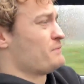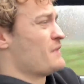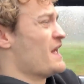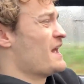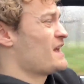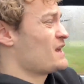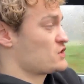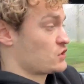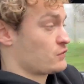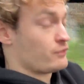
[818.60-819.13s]

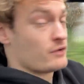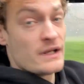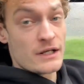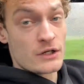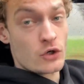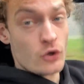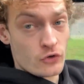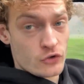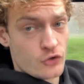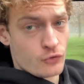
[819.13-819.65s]
is a really
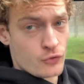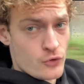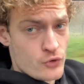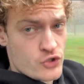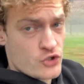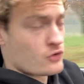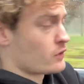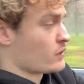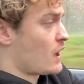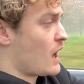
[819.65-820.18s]
good
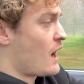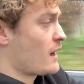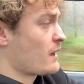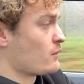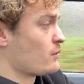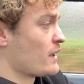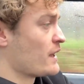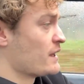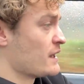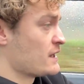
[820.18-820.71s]
cruiser on the
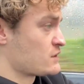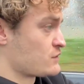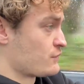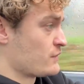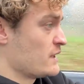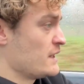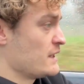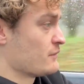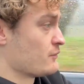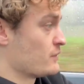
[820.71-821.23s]
highway. It's
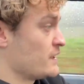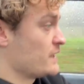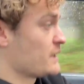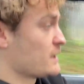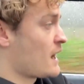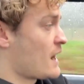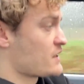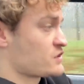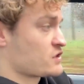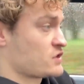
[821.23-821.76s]
really
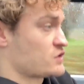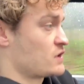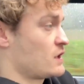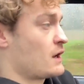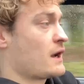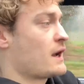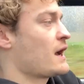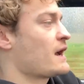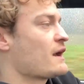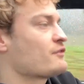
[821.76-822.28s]
nice.
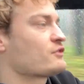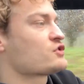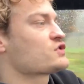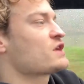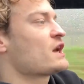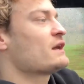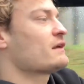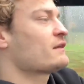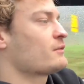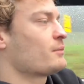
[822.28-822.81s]
I have to
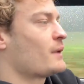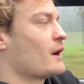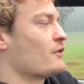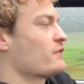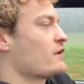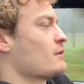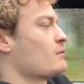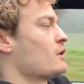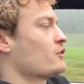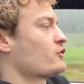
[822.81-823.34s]
say that about the
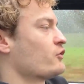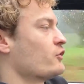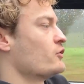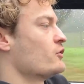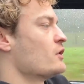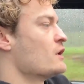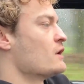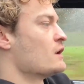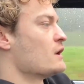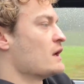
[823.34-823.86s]
MR2.
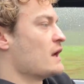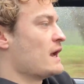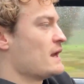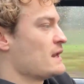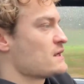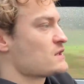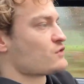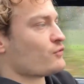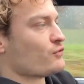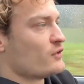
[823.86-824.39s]
It
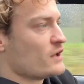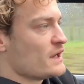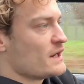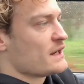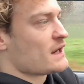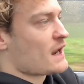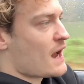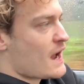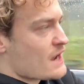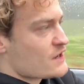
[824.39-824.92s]
is really
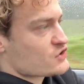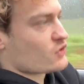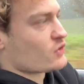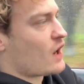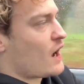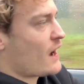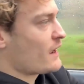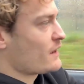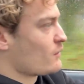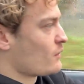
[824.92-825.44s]
nice on
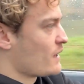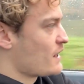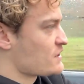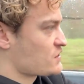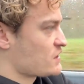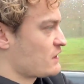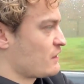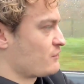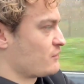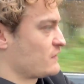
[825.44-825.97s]
highways
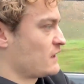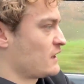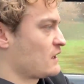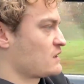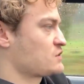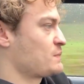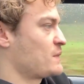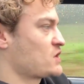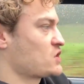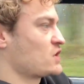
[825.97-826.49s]
and everything,
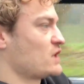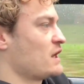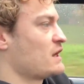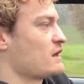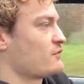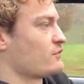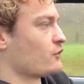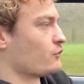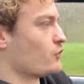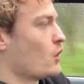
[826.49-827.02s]
especially
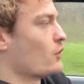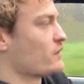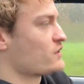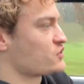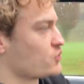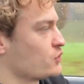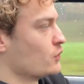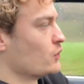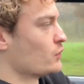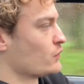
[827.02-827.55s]
if the road is
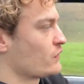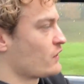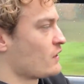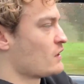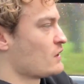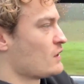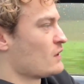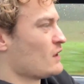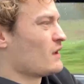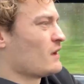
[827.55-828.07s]
good.
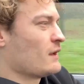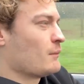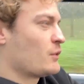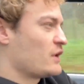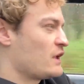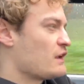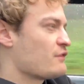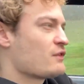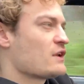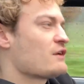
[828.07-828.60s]
But
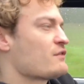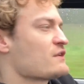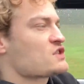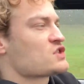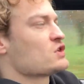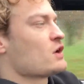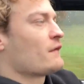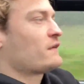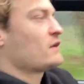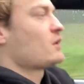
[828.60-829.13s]
even if it's
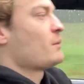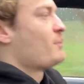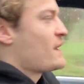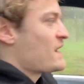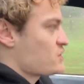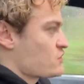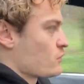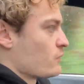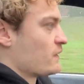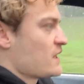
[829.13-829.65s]
not in the
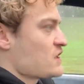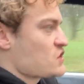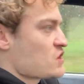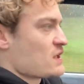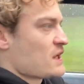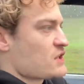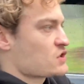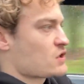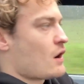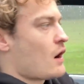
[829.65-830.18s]
best condition,
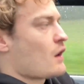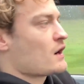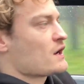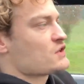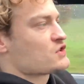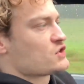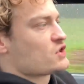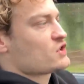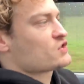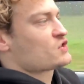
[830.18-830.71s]
this car
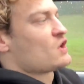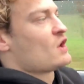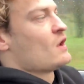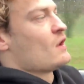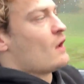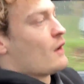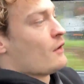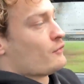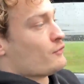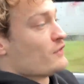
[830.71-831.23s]
is just
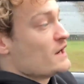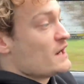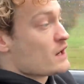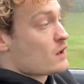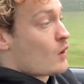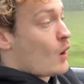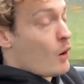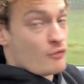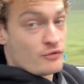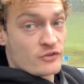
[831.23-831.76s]
a really
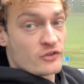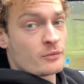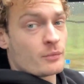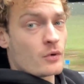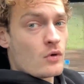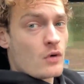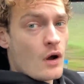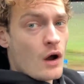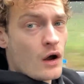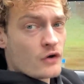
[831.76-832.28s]
comfortable
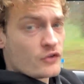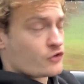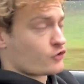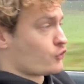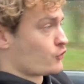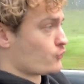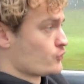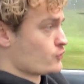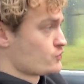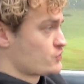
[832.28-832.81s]
car to
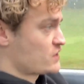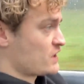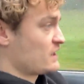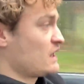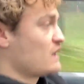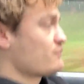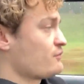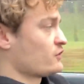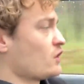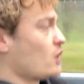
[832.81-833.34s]
cruise in,
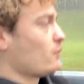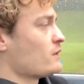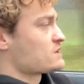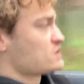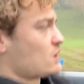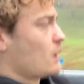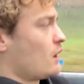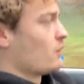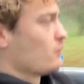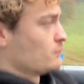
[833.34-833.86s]
even though it's
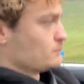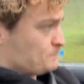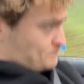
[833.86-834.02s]
low.